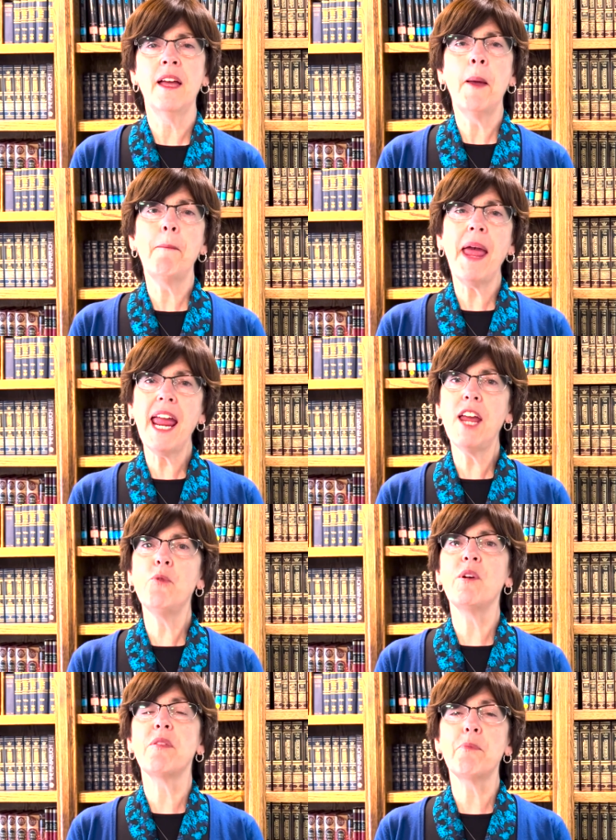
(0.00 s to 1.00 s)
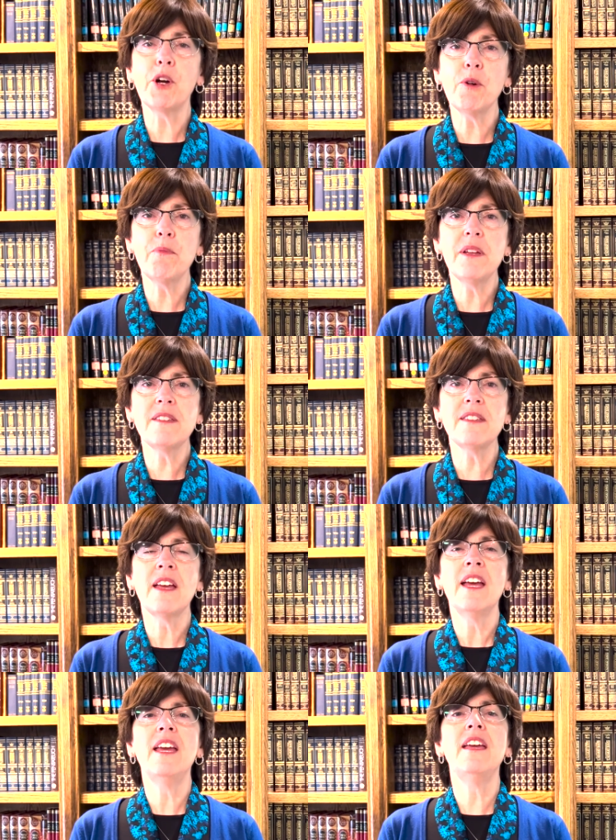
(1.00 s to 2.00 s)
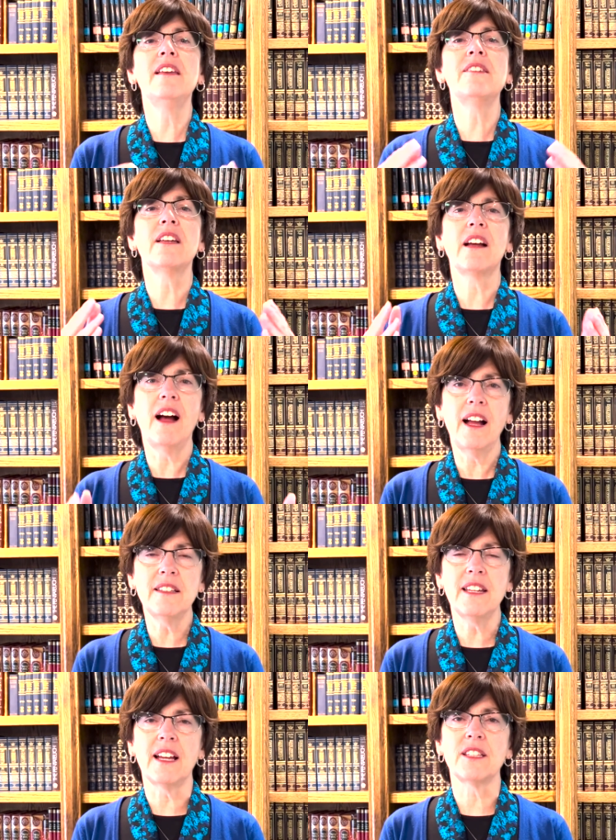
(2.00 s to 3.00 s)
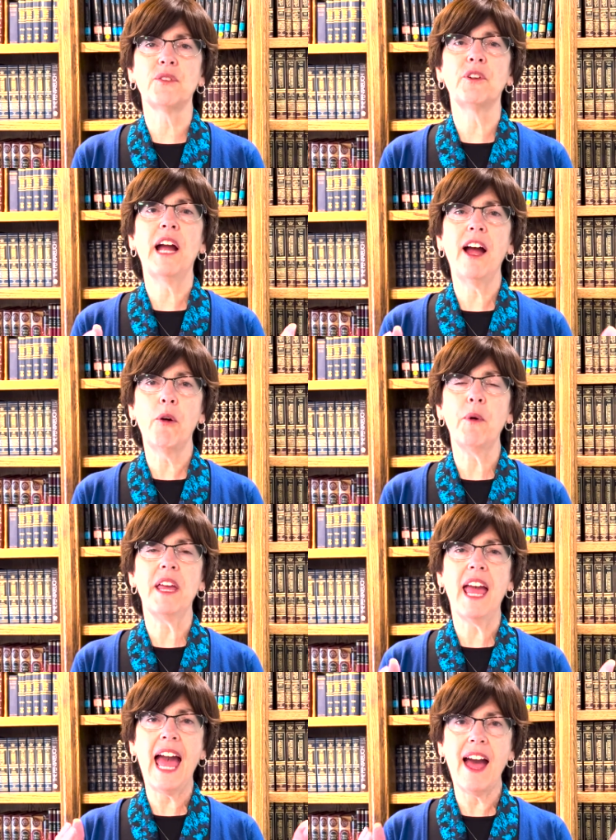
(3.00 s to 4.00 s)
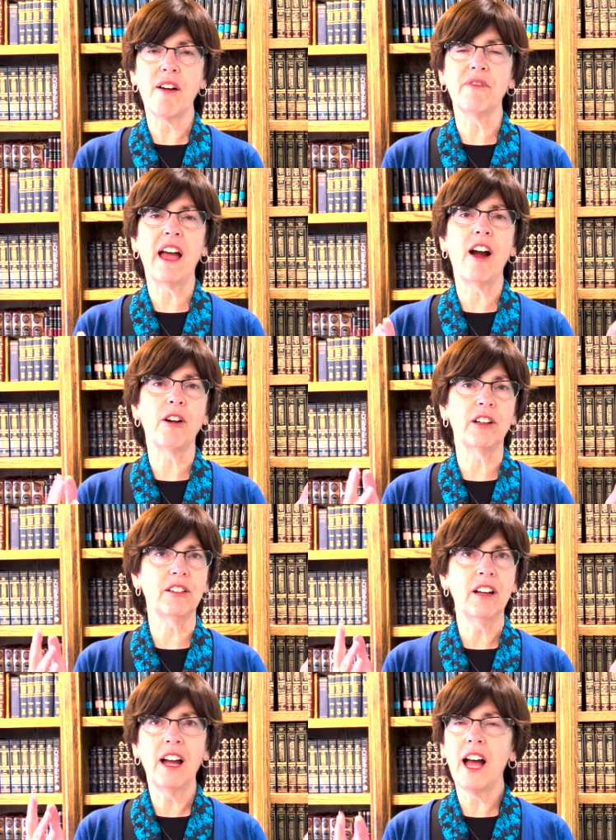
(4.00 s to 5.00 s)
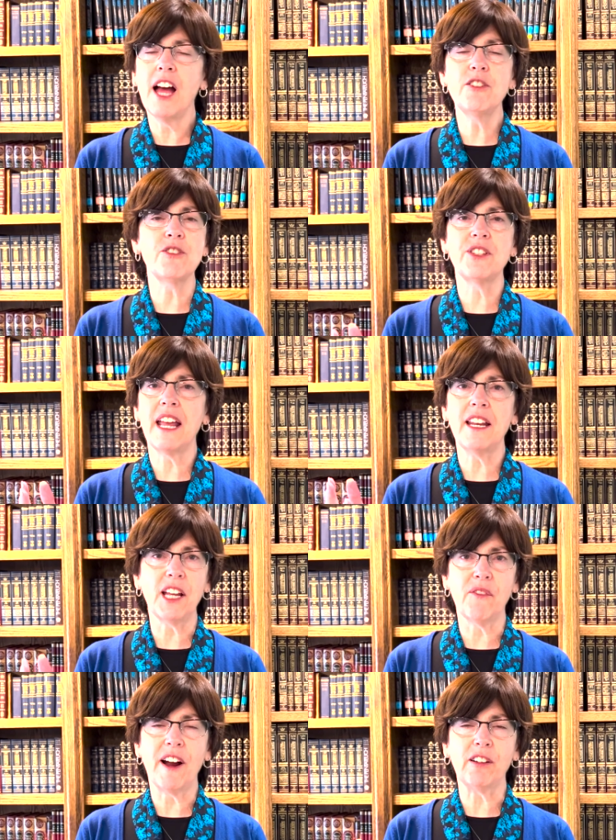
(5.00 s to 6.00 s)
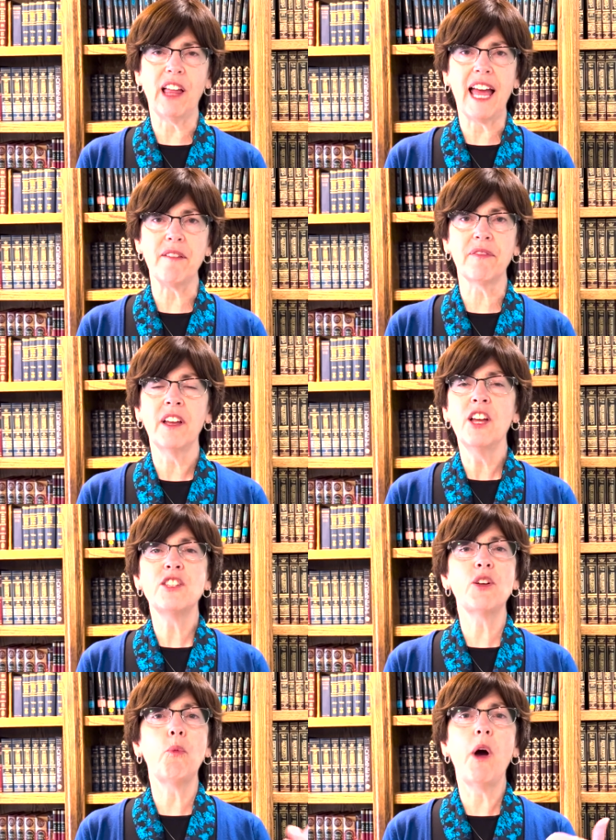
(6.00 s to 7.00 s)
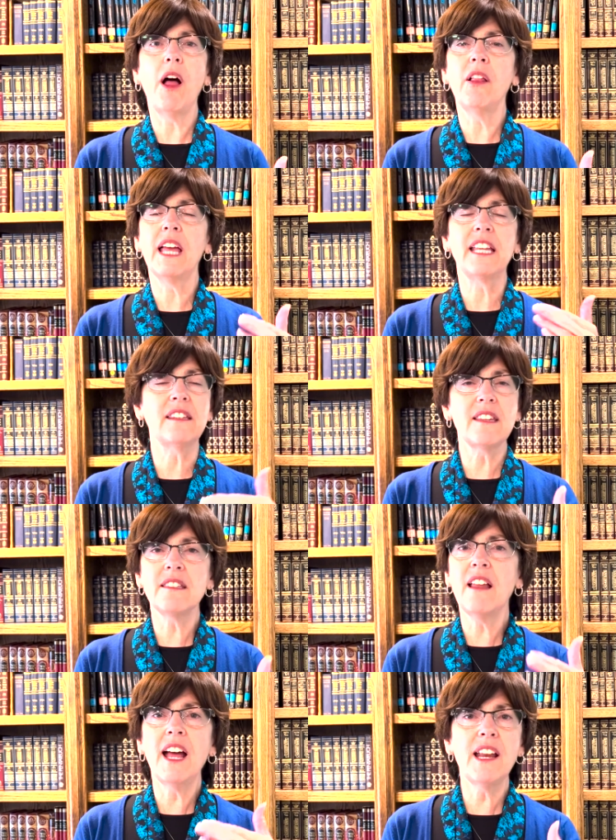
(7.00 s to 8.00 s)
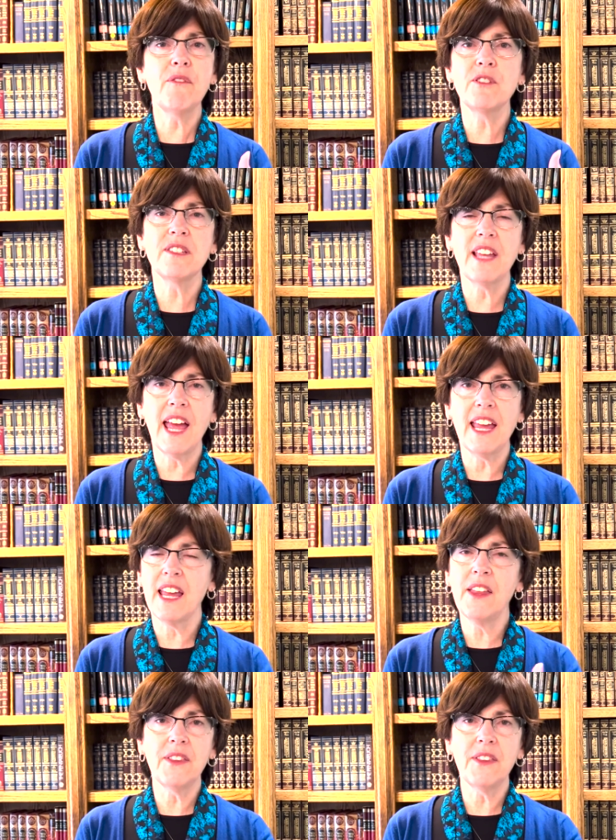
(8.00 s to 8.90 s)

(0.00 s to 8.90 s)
Pain with purpose is a context for how we have our understanding of our life. So while it does not ever say in the